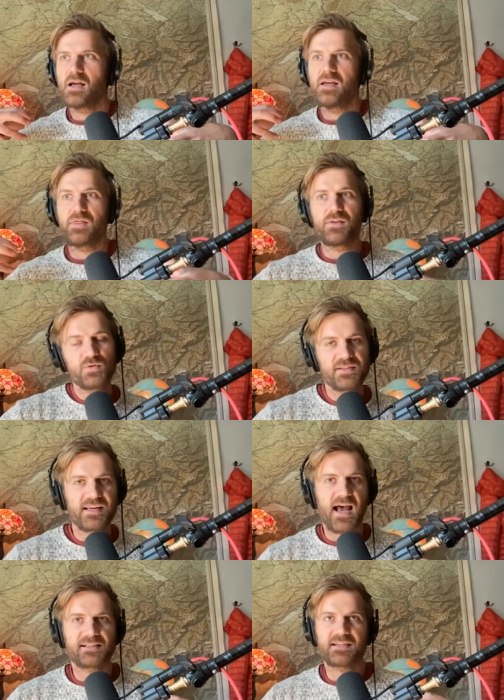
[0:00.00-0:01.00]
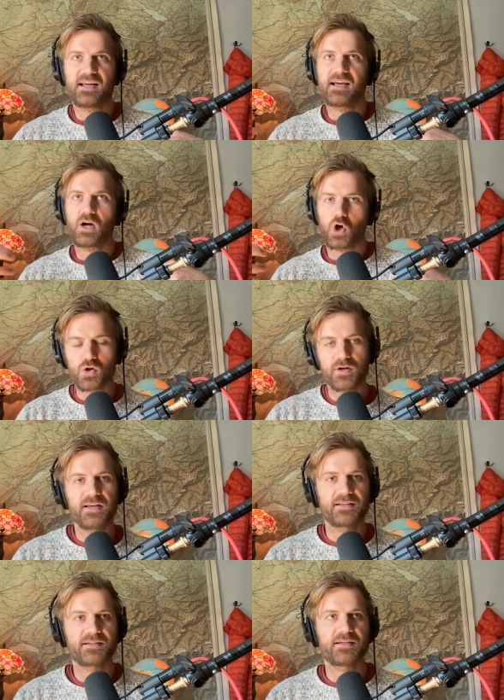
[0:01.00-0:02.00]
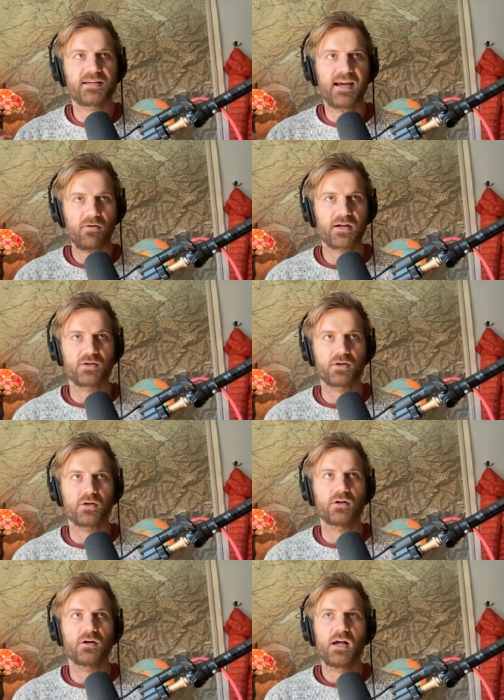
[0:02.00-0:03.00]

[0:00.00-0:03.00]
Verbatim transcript: enthusiastic, earnest character